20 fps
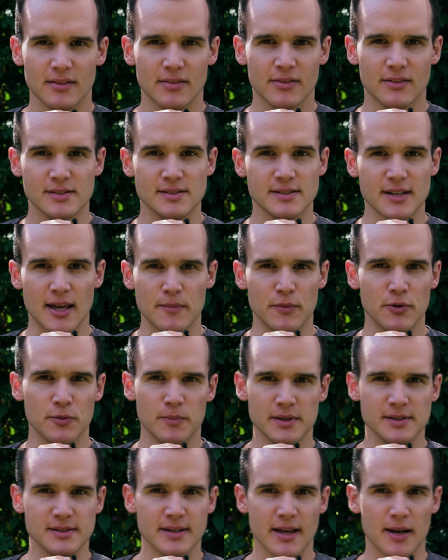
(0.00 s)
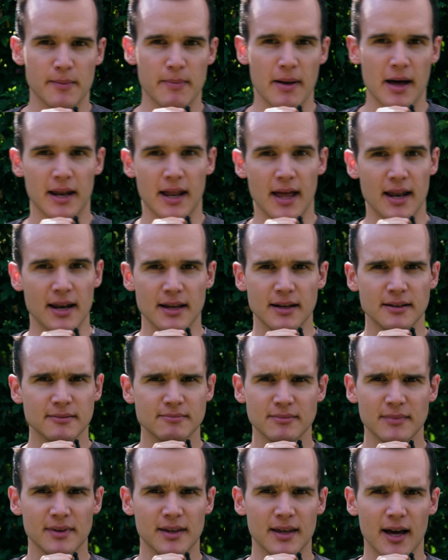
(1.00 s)
the same could be said about any
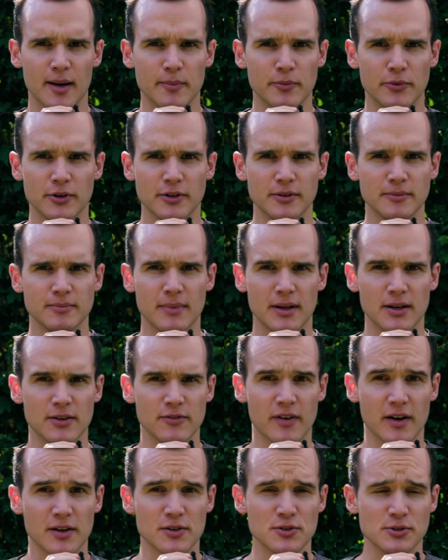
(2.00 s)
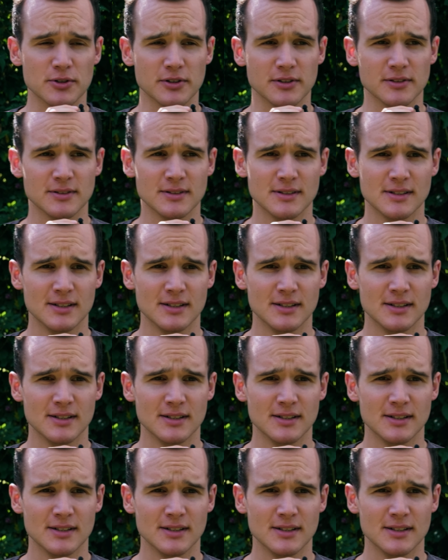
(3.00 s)
camera manufacturer.